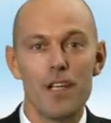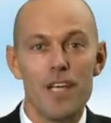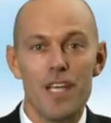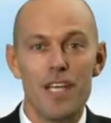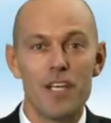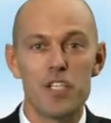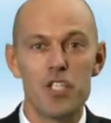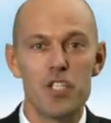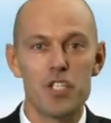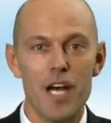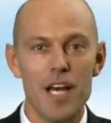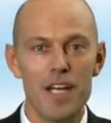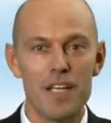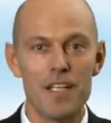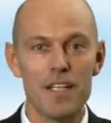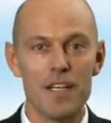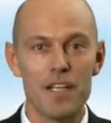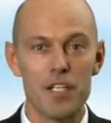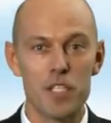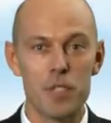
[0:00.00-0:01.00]

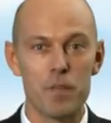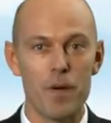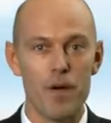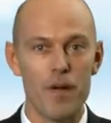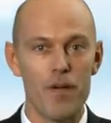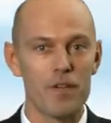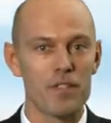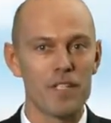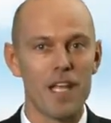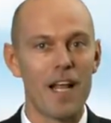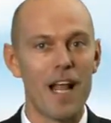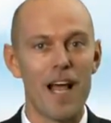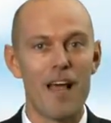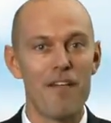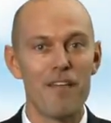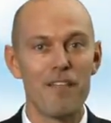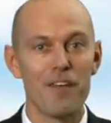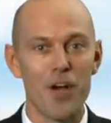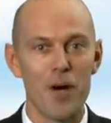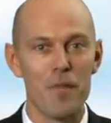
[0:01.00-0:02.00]
exciting experience that I
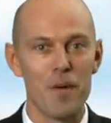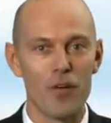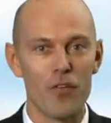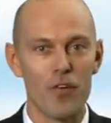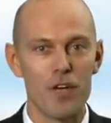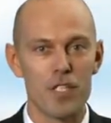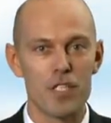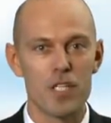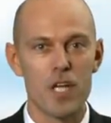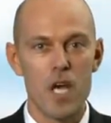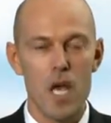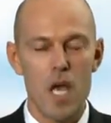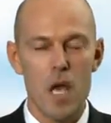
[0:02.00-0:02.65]
ever come across,